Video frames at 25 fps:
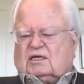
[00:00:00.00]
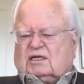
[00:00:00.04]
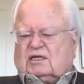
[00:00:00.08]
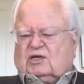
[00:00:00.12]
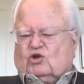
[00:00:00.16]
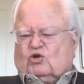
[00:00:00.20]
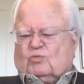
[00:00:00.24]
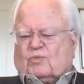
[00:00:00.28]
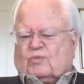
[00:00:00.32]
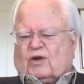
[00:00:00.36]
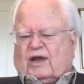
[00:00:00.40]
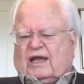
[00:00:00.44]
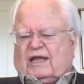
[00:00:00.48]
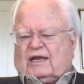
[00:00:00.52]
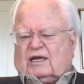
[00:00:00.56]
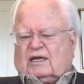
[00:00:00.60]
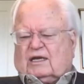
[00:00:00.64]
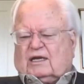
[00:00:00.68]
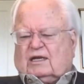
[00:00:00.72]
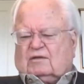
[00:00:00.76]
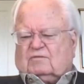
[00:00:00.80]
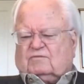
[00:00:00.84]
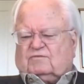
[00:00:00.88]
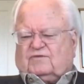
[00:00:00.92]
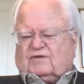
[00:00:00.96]

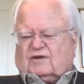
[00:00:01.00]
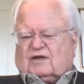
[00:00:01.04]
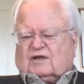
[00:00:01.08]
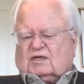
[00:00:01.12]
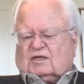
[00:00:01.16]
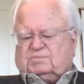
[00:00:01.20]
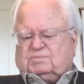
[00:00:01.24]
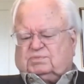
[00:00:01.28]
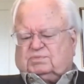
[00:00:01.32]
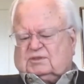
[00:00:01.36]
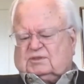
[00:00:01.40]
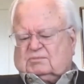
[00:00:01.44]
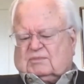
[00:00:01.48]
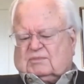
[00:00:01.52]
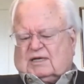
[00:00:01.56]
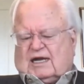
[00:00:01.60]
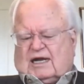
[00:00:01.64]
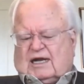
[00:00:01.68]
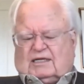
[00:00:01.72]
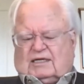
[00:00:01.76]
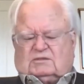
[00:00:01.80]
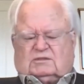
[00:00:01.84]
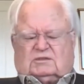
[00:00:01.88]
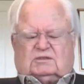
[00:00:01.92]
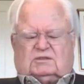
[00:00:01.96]
enumerated in Philip and
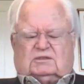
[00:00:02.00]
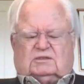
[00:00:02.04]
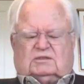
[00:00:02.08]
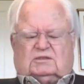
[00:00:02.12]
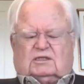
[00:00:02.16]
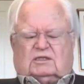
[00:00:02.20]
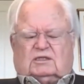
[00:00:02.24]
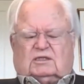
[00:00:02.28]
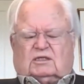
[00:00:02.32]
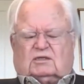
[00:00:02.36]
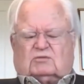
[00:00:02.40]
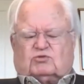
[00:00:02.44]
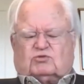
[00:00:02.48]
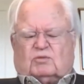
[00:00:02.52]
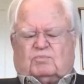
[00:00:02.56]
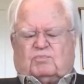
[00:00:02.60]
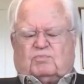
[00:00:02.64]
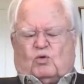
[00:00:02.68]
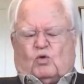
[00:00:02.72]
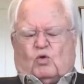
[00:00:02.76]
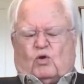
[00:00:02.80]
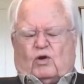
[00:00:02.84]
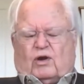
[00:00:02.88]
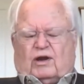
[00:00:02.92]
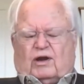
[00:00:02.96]
my
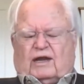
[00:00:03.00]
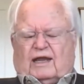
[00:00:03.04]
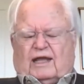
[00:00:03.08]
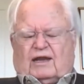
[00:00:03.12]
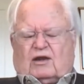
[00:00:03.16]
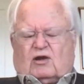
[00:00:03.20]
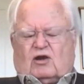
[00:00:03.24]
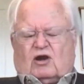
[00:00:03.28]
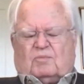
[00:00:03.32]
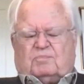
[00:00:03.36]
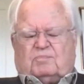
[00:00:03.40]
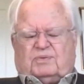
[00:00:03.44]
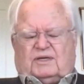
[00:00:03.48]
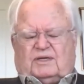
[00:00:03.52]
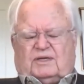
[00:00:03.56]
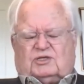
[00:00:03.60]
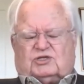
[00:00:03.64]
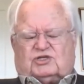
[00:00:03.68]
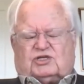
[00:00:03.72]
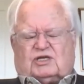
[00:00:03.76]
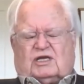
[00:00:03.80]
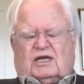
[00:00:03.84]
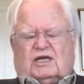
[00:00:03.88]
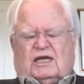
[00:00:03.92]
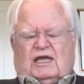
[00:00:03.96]
report and our
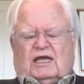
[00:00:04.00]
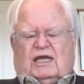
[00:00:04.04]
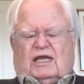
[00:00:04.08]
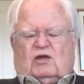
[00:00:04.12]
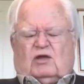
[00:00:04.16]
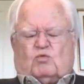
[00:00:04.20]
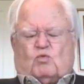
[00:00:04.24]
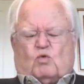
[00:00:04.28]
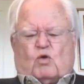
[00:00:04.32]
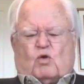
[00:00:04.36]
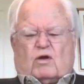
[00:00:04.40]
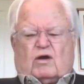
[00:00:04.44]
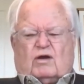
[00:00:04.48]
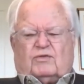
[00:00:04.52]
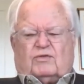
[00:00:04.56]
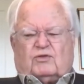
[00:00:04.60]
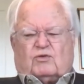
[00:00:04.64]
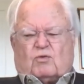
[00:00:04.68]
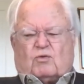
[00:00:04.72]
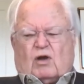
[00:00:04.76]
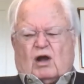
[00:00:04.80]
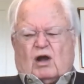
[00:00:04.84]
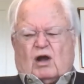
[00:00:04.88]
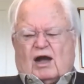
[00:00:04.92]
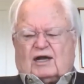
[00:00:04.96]
piece in War on the
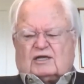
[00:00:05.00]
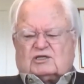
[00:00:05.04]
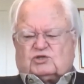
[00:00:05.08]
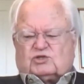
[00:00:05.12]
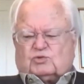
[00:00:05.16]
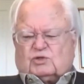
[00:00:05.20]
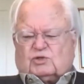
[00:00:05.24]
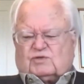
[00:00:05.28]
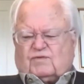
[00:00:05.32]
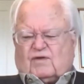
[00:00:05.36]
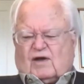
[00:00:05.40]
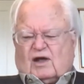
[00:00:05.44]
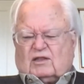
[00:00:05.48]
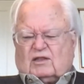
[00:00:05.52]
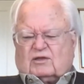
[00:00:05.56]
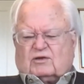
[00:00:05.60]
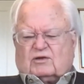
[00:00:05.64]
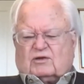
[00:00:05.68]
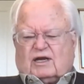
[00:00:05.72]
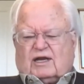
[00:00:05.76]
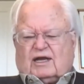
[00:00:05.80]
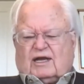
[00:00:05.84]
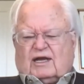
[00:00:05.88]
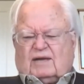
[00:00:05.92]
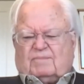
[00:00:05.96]
Rocks, which followed
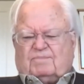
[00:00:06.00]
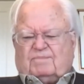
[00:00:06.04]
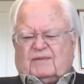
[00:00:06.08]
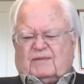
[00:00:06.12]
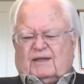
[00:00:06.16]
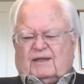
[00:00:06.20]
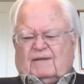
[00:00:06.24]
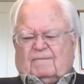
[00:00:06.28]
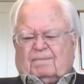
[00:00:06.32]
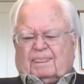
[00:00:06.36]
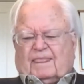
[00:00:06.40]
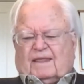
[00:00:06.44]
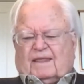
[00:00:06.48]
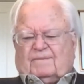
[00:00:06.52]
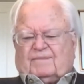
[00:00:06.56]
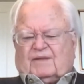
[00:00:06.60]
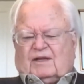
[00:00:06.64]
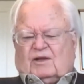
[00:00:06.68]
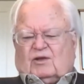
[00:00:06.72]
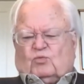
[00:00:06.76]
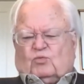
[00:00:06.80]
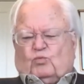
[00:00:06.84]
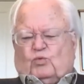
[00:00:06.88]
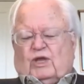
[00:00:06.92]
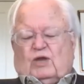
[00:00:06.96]
it up.
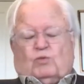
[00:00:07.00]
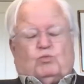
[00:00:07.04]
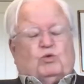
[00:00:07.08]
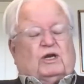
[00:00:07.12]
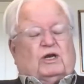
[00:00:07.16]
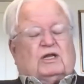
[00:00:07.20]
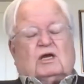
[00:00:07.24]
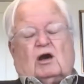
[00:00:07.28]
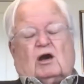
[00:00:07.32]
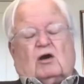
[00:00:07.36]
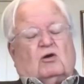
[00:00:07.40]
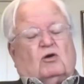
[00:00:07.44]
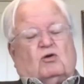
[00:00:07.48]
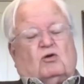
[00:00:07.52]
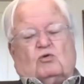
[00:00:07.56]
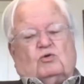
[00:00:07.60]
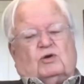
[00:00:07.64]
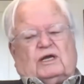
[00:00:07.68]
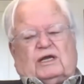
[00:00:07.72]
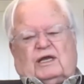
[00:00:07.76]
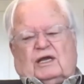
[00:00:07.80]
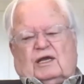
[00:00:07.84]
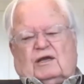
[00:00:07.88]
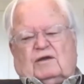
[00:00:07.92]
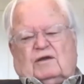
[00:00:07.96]
We would
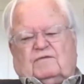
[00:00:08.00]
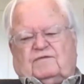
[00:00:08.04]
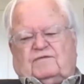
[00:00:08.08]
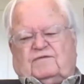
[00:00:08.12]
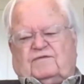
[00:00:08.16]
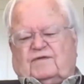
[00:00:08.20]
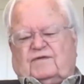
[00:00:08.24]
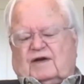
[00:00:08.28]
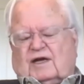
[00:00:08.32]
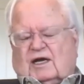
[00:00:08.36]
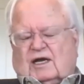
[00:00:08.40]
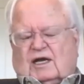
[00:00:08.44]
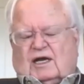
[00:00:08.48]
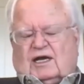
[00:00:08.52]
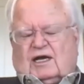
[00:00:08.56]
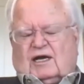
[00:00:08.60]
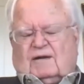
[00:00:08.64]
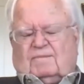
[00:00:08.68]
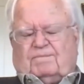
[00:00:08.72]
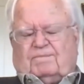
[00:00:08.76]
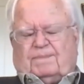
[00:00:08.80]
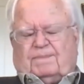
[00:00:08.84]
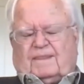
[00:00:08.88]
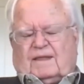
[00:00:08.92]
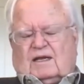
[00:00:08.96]
go, if
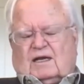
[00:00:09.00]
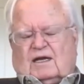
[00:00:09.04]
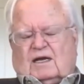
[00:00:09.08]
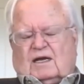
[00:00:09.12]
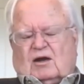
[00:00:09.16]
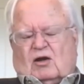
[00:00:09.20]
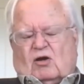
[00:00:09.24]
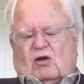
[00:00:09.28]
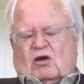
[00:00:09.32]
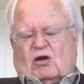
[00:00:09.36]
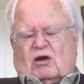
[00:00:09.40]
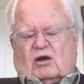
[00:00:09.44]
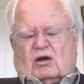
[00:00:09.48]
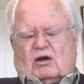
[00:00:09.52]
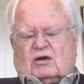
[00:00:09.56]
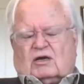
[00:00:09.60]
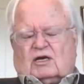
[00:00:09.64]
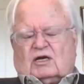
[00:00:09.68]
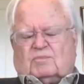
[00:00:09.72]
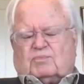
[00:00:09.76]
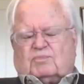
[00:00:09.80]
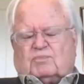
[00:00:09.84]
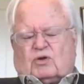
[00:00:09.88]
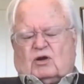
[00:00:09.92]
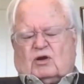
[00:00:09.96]
our
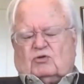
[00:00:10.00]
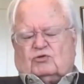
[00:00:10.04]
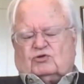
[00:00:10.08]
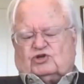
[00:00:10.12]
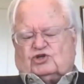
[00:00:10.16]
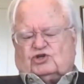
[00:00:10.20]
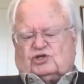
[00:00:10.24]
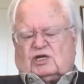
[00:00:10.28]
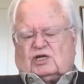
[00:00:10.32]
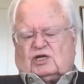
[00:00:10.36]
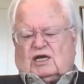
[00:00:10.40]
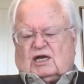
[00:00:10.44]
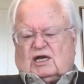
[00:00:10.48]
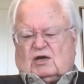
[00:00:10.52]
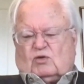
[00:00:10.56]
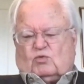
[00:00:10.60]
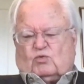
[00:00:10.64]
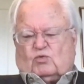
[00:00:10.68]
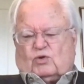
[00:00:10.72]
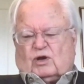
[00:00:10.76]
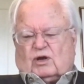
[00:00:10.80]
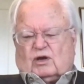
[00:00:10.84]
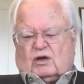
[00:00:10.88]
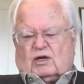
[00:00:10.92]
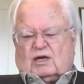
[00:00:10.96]
approach
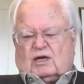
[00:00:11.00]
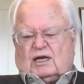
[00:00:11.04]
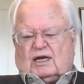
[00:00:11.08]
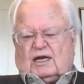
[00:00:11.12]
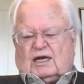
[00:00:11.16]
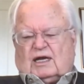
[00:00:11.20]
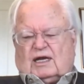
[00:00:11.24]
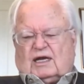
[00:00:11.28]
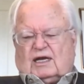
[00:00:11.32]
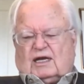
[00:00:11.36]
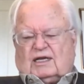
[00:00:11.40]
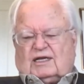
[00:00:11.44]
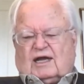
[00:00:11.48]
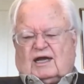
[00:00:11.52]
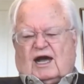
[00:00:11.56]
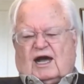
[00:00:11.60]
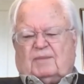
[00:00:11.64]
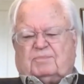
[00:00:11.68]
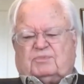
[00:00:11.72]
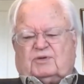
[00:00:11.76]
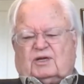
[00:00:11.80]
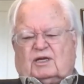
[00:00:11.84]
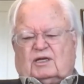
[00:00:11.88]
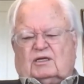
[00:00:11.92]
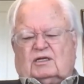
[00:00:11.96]
were
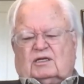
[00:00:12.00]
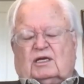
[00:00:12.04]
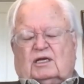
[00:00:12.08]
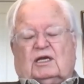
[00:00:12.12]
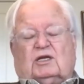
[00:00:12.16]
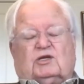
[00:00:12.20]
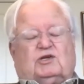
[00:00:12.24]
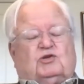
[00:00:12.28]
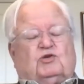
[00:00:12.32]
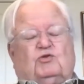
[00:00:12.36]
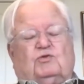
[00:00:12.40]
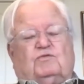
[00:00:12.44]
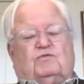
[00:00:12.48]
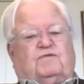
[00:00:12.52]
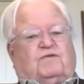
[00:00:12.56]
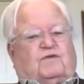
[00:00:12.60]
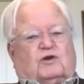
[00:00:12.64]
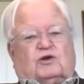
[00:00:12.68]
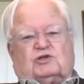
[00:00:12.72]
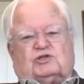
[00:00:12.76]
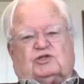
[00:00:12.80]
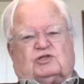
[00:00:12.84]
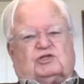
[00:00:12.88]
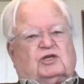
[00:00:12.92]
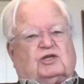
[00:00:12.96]
adopted, to
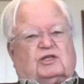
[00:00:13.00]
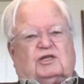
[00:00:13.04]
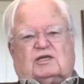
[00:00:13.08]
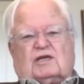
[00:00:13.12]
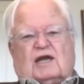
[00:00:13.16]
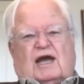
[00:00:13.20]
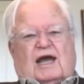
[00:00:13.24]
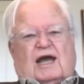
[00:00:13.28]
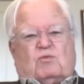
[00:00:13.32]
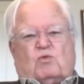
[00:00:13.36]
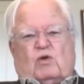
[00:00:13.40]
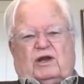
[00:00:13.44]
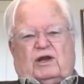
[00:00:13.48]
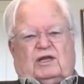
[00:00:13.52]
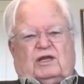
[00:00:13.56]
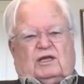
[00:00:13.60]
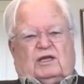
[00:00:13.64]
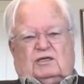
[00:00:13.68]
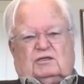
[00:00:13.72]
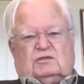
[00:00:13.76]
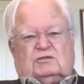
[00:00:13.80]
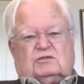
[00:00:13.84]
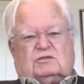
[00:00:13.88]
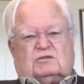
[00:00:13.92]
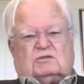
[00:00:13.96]
first to the
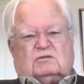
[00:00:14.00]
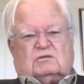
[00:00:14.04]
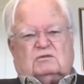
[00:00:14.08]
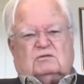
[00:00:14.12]
Taiwanese